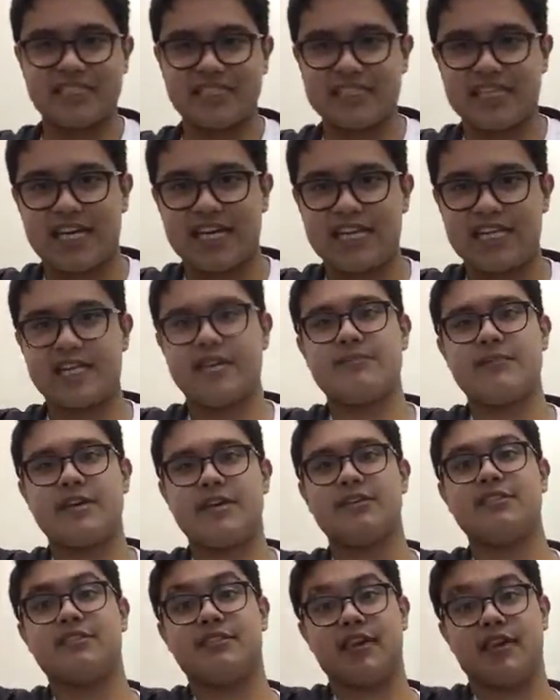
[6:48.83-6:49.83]
kind of got me
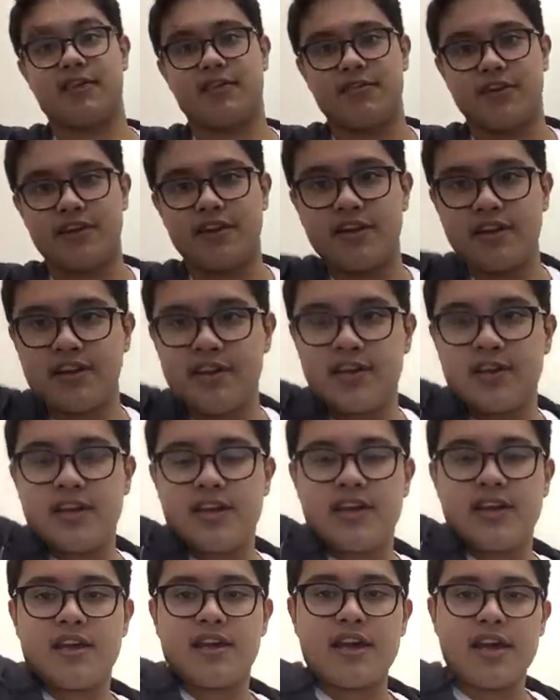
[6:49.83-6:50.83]
a little angry
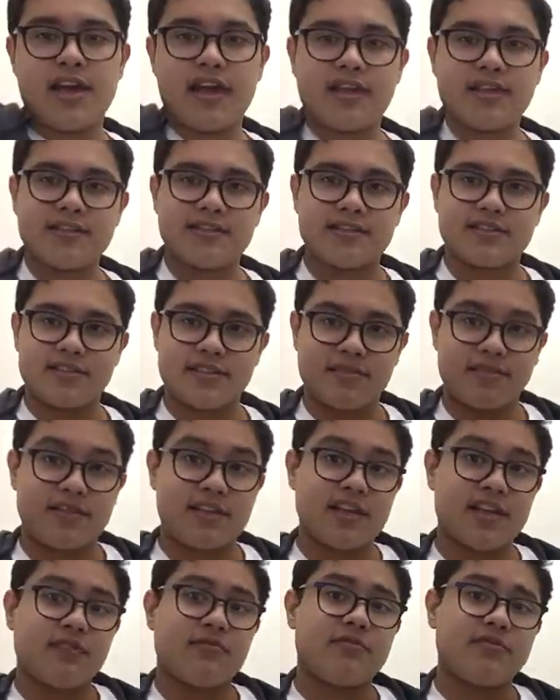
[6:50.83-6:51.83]
and
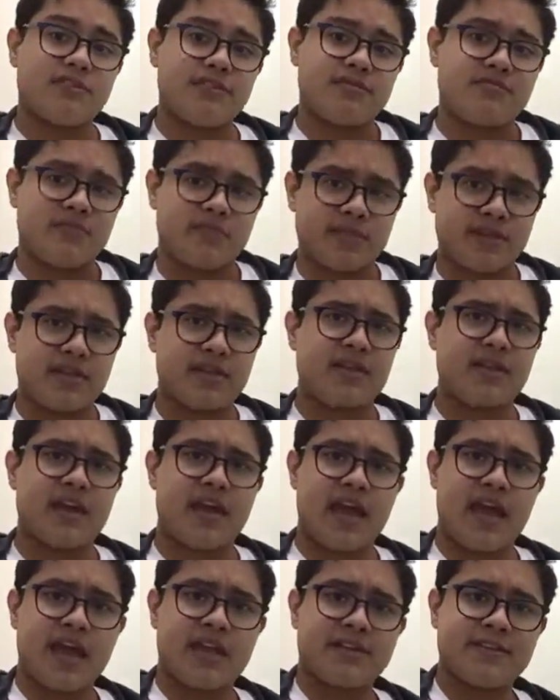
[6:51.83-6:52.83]
sympathetic with these women.
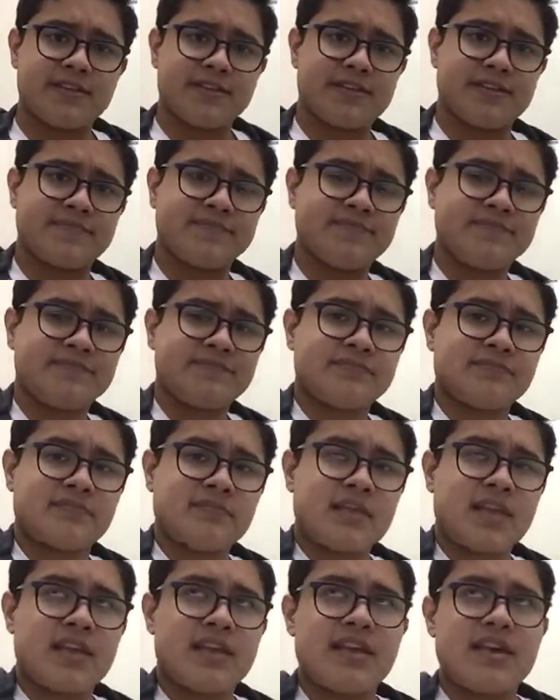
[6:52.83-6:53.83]
And
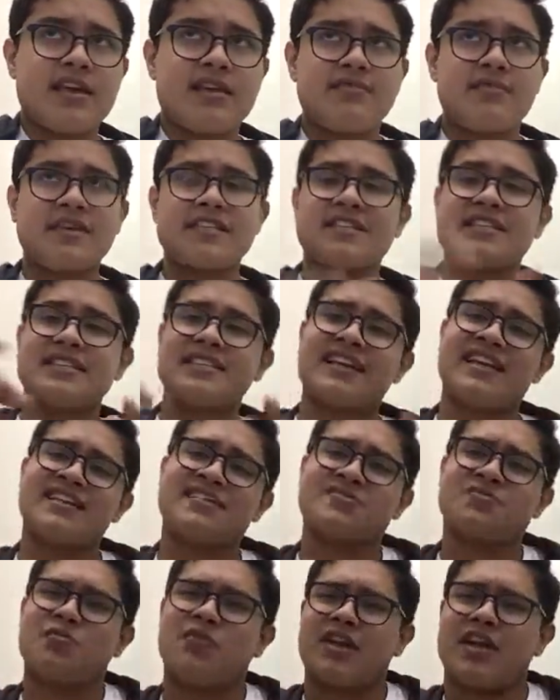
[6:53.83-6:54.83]
basically that
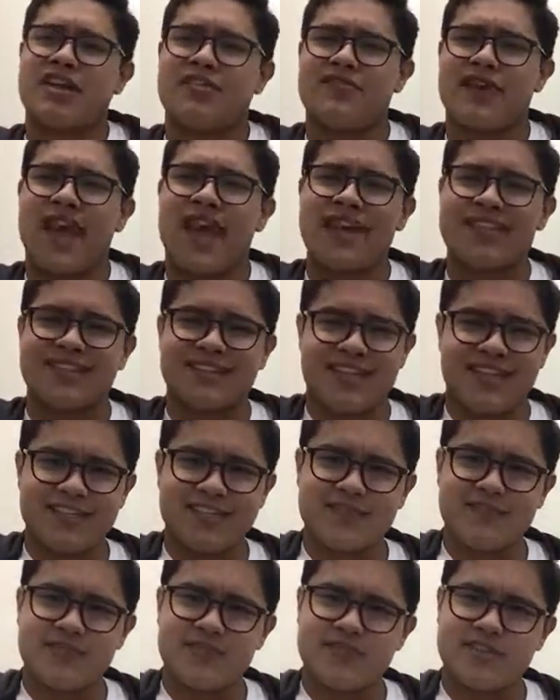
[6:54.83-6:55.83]
is what I've
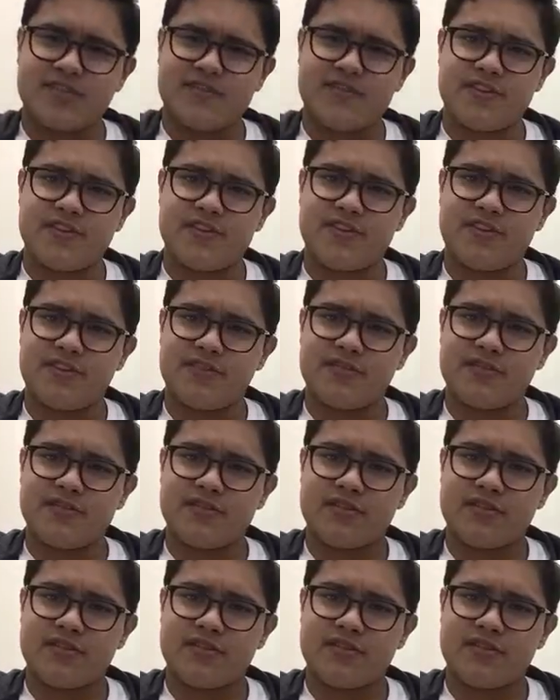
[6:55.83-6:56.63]
analyzed from this video.